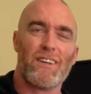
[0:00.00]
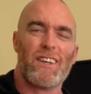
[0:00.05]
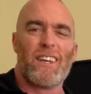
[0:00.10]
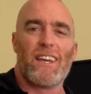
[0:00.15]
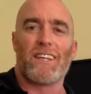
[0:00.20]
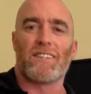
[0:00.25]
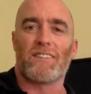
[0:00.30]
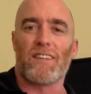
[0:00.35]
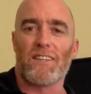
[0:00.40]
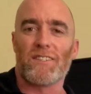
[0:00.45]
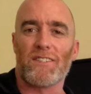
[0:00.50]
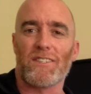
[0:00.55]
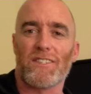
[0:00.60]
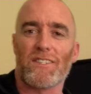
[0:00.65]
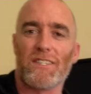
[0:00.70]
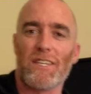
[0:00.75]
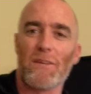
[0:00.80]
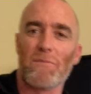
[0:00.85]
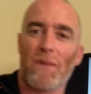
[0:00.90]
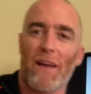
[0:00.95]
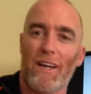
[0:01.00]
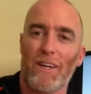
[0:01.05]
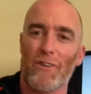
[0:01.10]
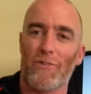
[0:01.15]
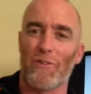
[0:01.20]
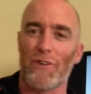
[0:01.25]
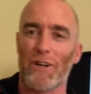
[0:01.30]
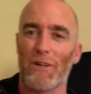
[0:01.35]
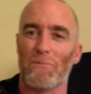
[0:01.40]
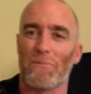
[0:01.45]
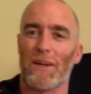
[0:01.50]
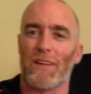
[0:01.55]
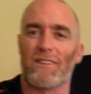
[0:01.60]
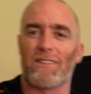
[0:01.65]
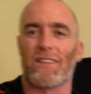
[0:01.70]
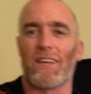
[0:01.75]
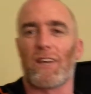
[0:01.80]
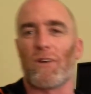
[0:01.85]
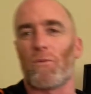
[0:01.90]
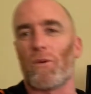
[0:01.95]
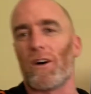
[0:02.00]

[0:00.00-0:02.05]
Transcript: it doesn't seem like a very big thing.